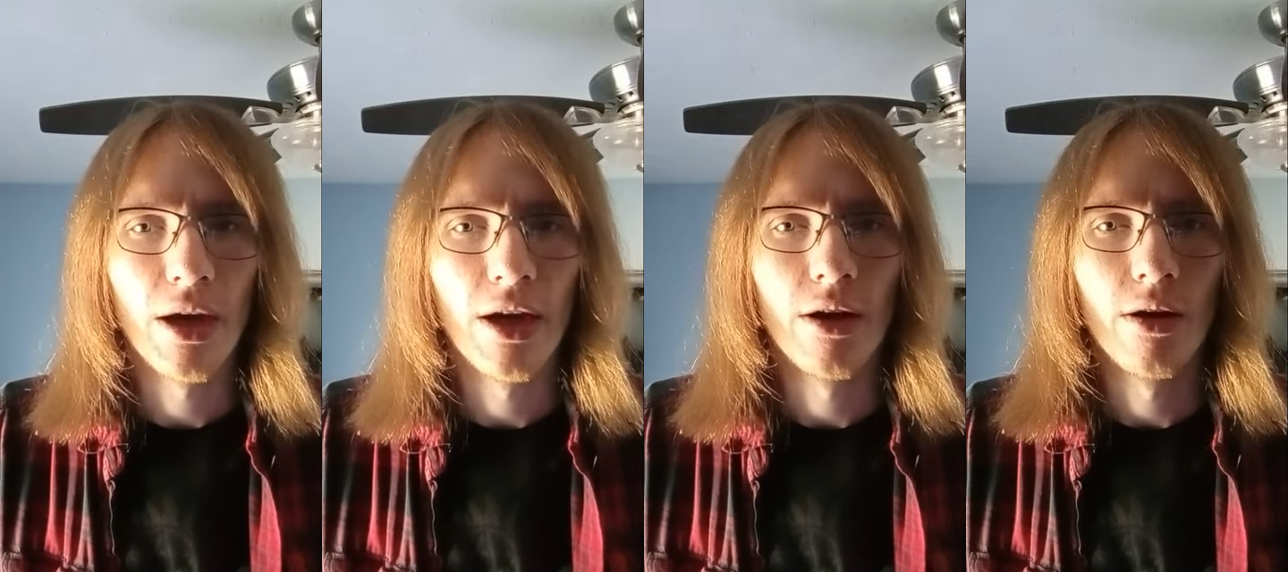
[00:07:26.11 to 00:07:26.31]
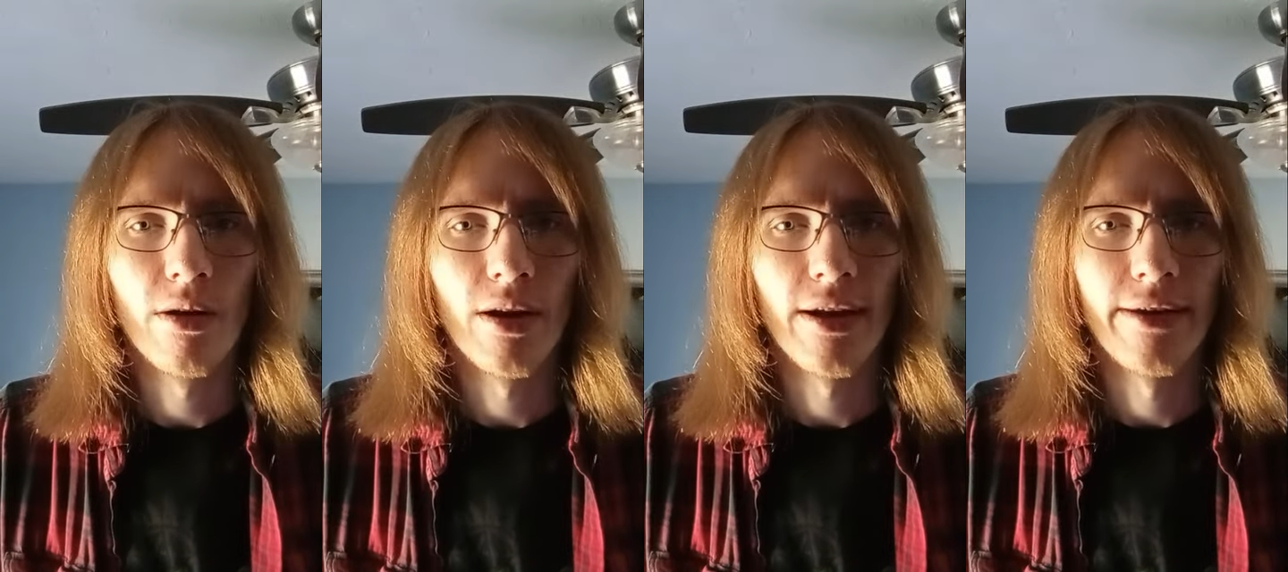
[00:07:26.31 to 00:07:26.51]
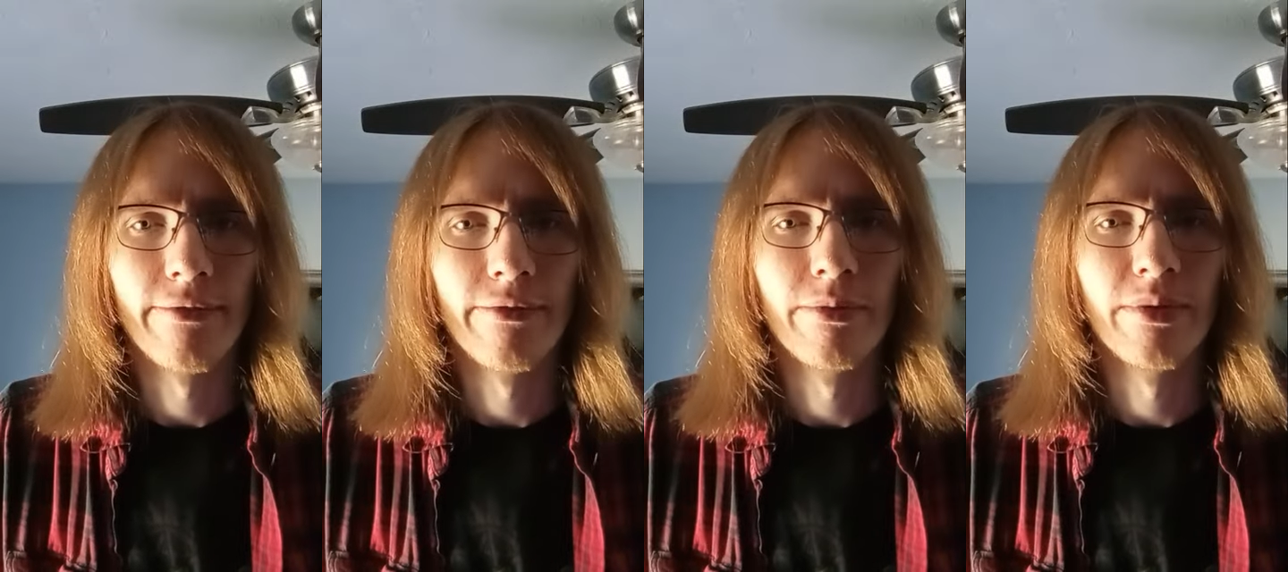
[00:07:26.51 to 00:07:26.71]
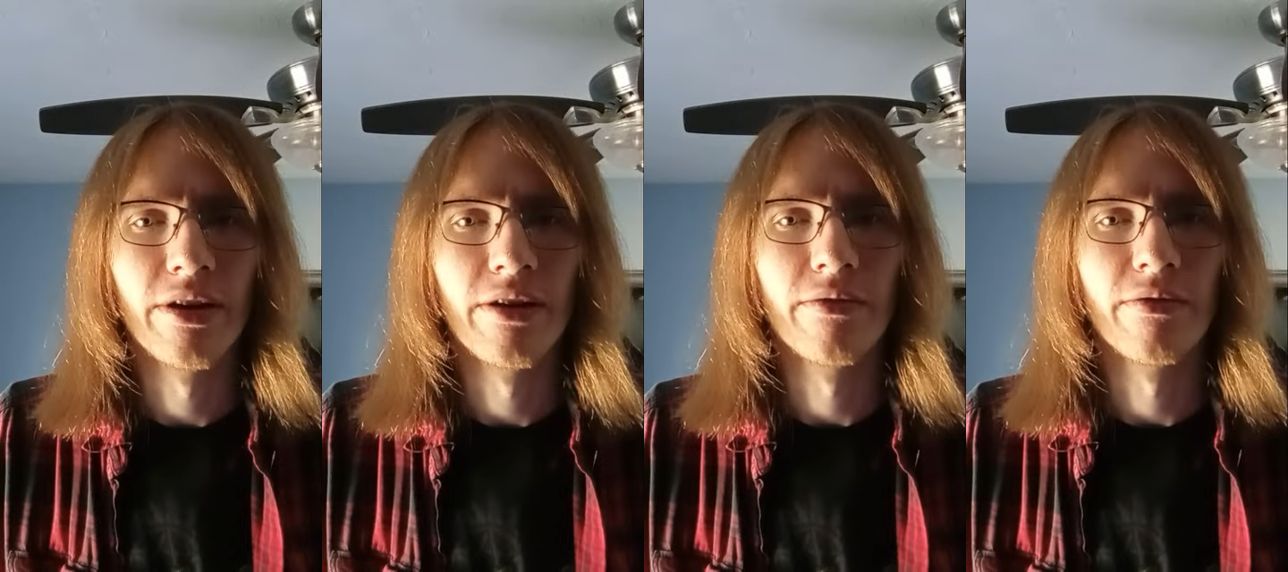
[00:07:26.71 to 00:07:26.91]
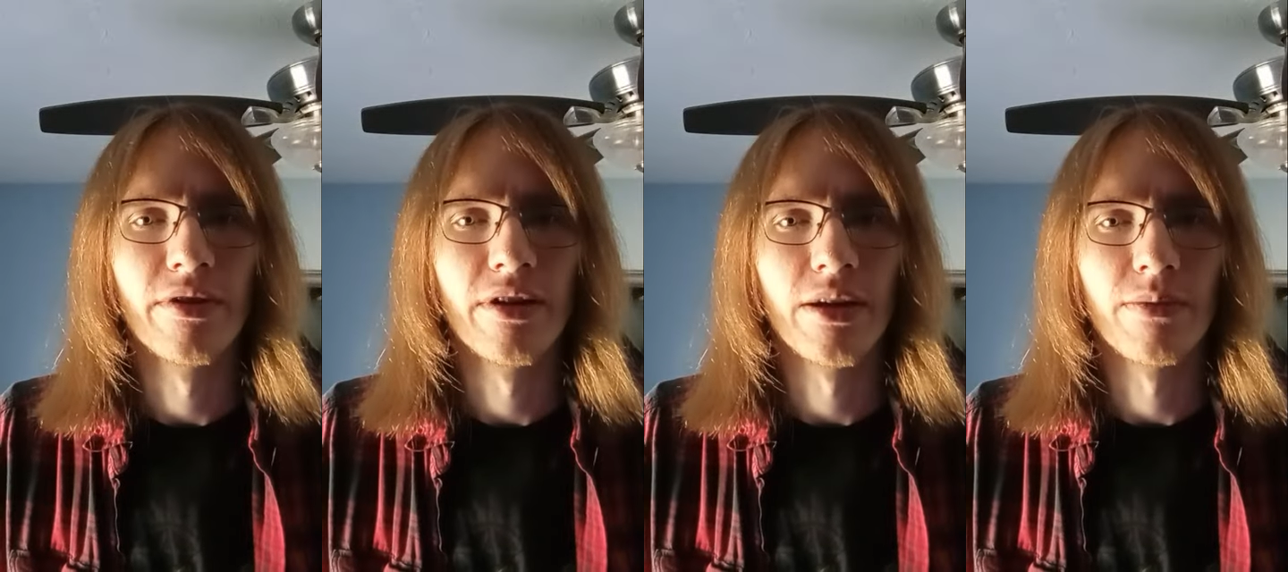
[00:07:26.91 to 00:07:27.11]
don't have a bit
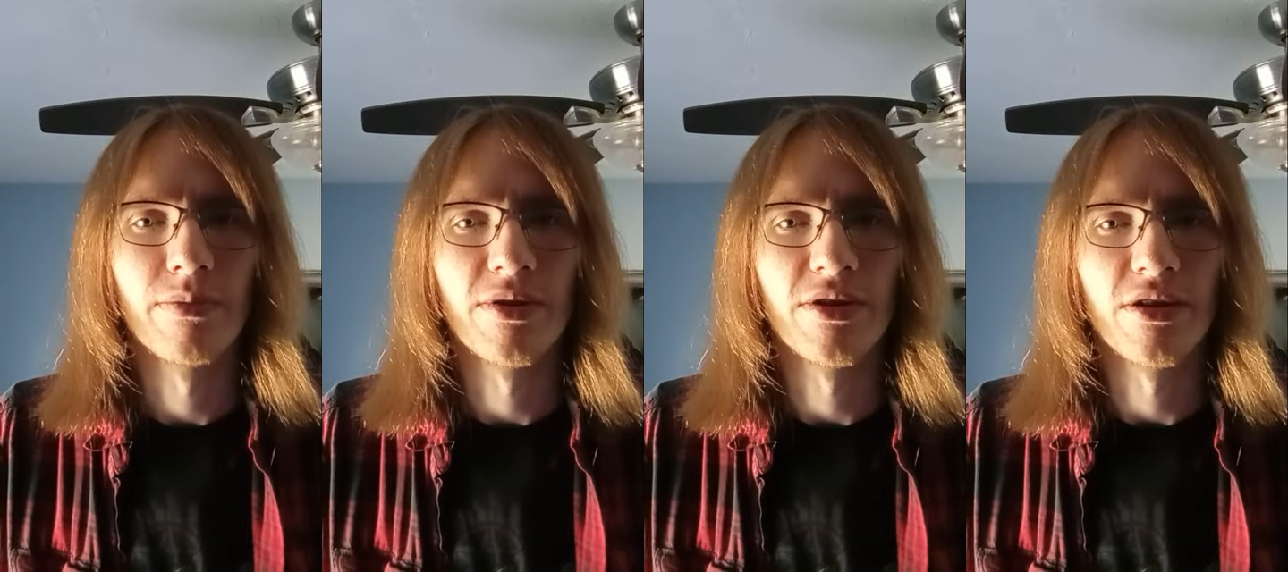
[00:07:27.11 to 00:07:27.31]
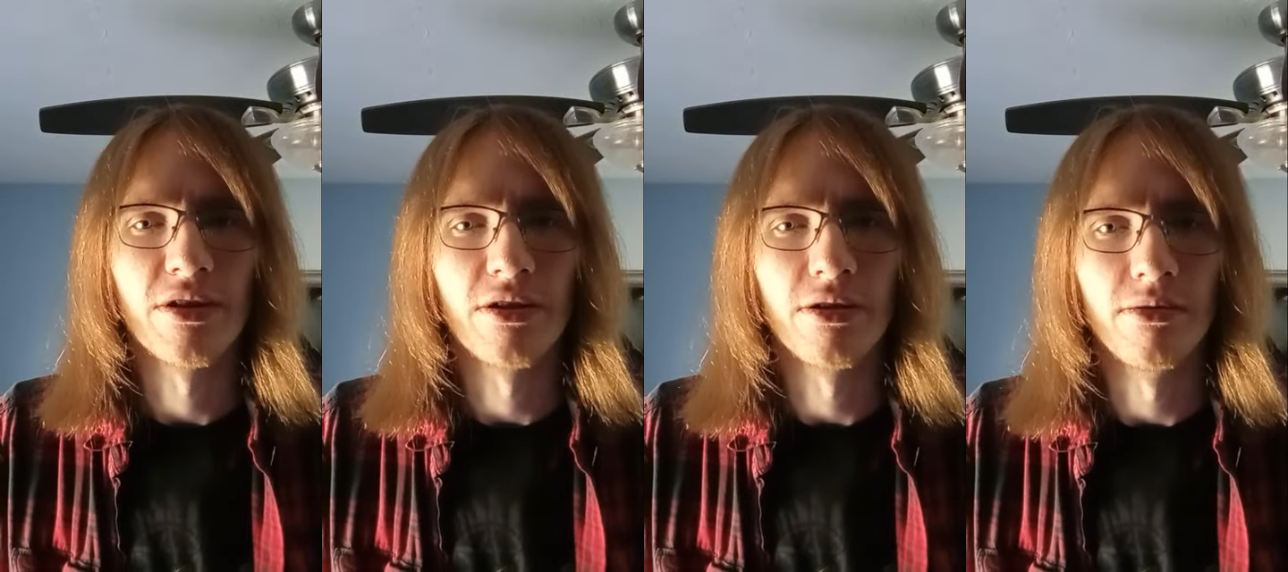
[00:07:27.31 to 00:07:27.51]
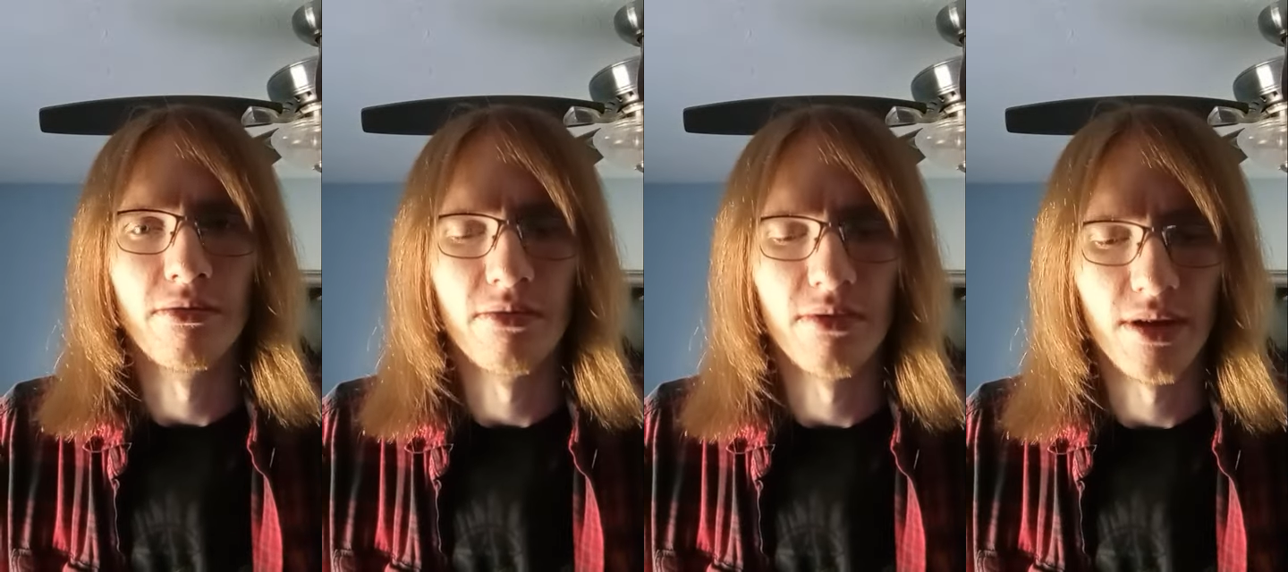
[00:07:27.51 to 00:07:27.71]
of an episode